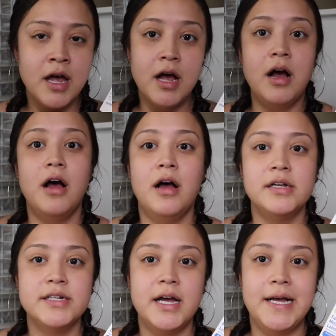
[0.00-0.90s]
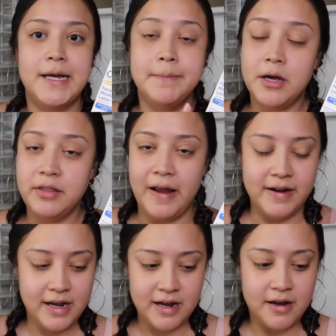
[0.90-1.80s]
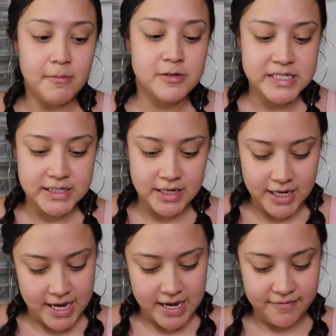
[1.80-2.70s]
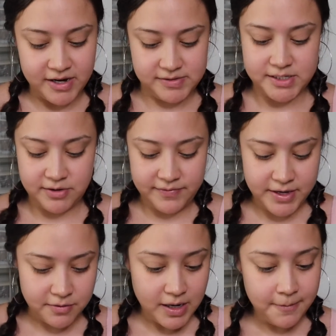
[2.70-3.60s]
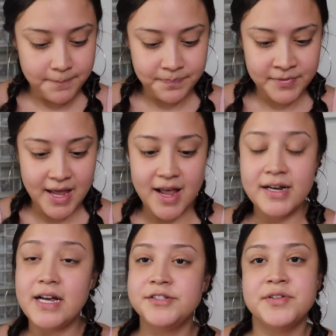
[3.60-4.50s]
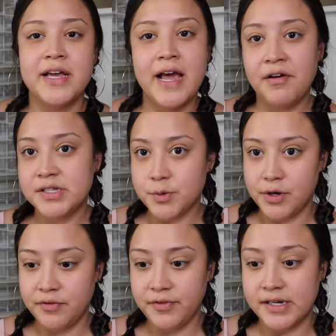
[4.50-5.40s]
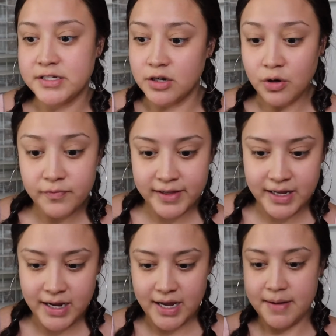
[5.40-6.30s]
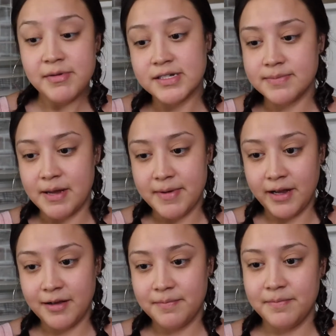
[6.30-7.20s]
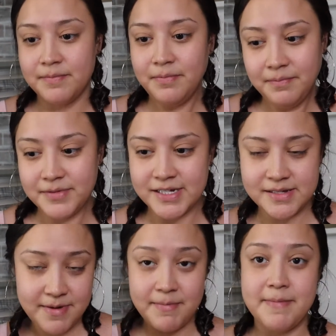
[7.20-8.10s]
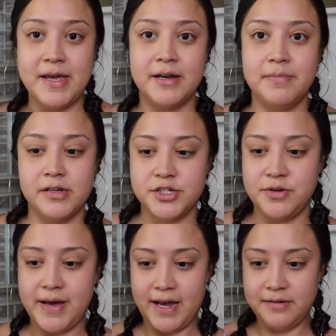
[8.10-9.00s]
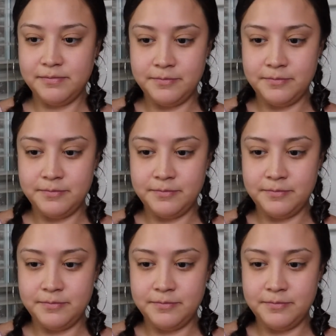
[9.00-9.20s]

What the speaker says: Online it had almost a 5-star review. And I do like how it's oil free, so hopefully it makes my makeup, doesn't make my makeup look too bad.